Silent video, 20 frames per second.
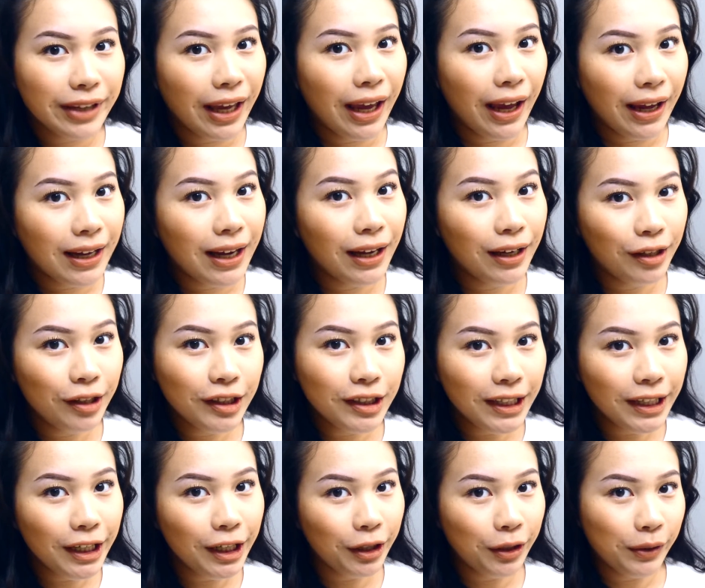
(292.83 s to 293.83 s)
I kind of look
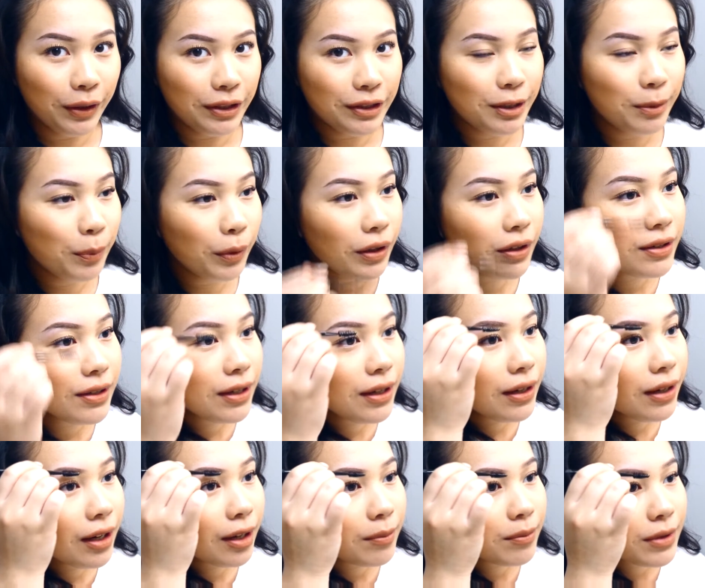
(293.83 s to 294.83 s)
like a crazy
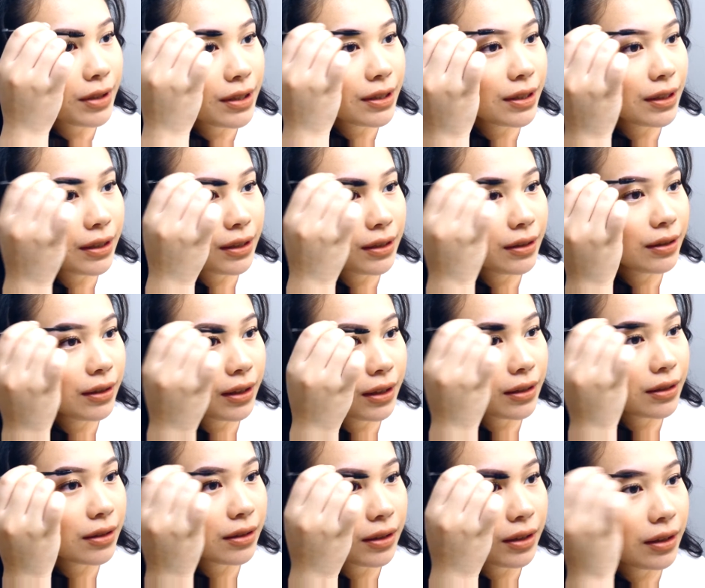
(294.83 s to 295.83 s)
person. I'm just gonna
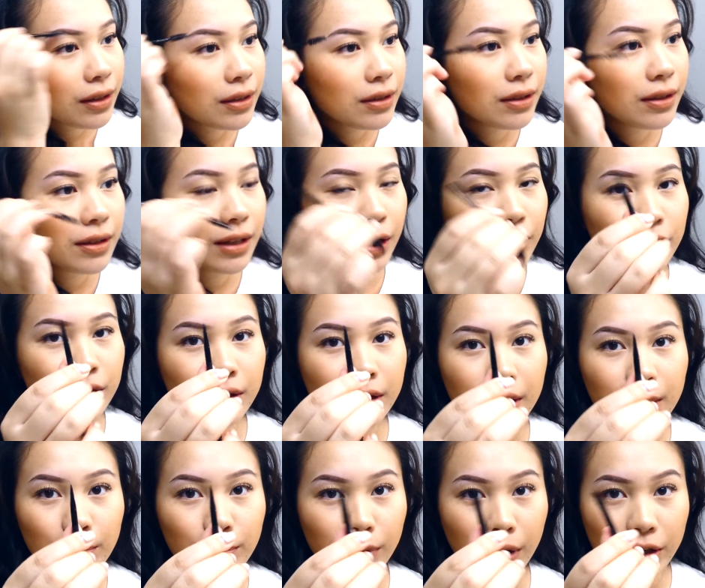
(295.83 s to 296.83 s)
this is actually
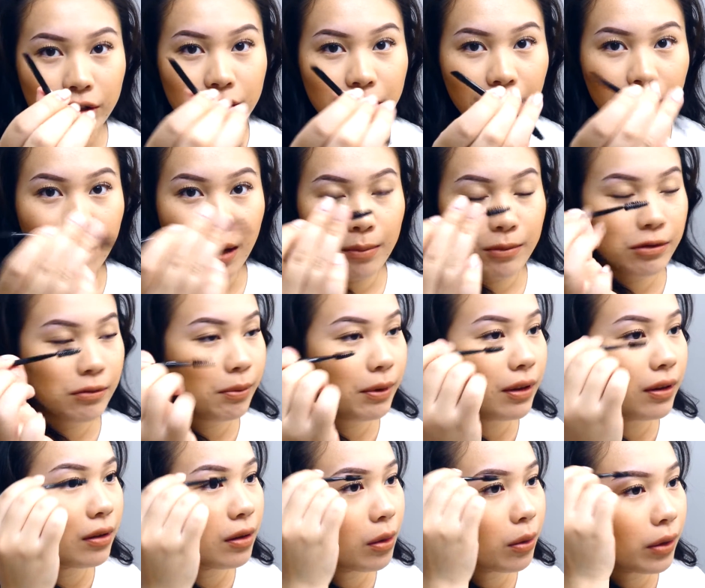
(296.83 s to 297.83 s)
the brush that comes
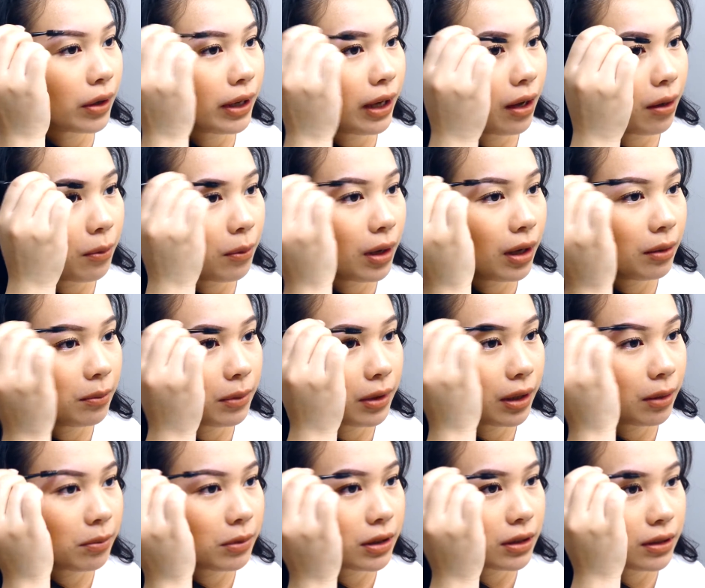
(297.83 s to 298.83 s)
with the L'Oreal one, but
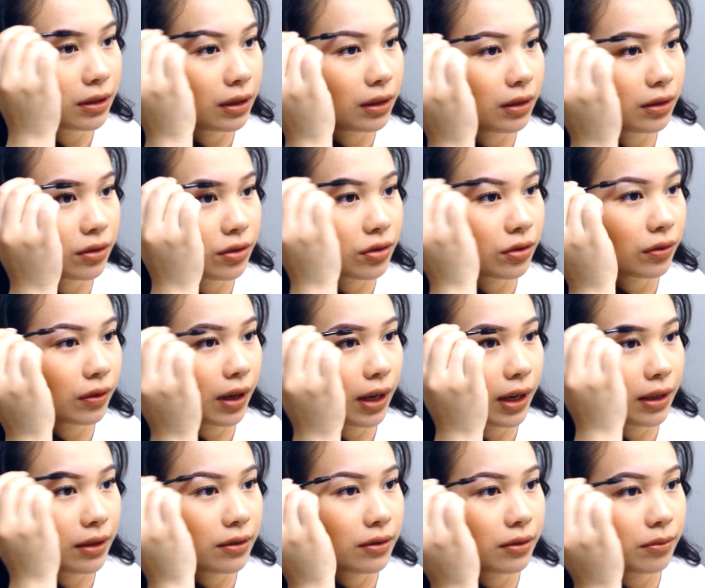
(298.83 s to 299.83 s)
I'm just gonna
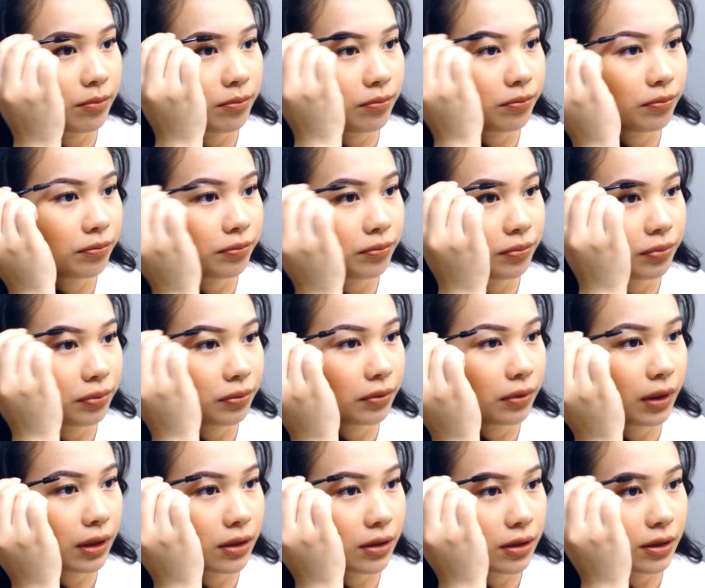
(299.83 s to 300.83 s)
try to
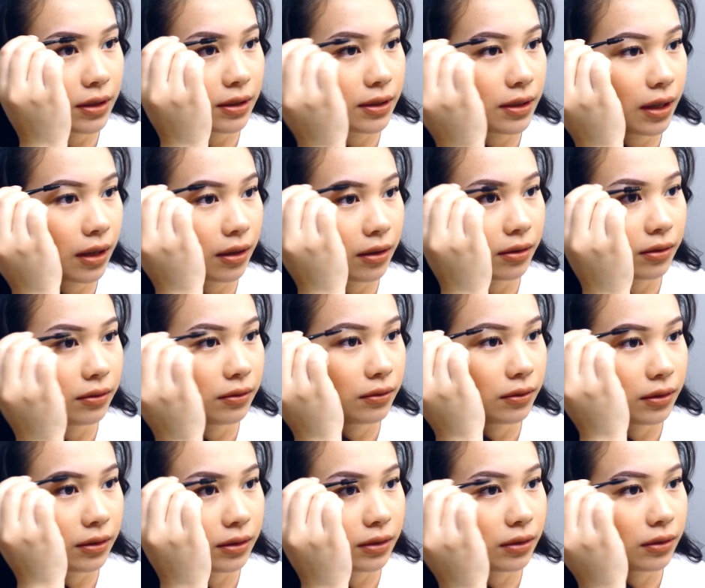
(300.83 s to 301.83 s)
brush this
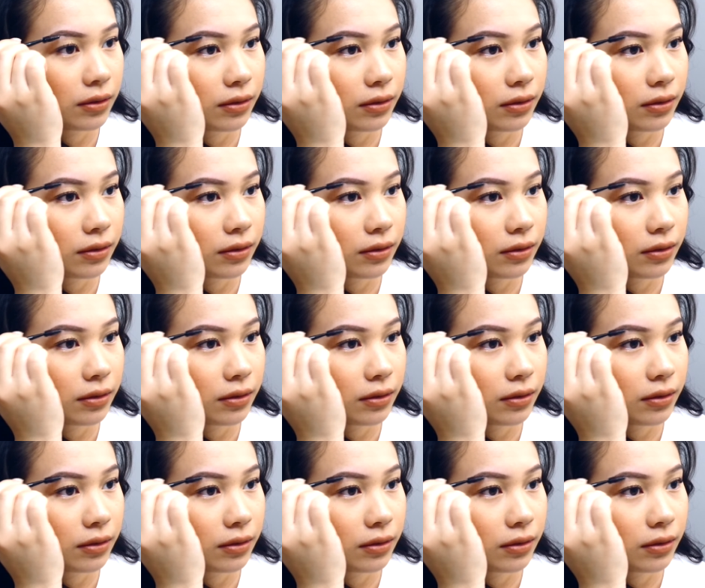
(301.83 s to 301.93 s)
out.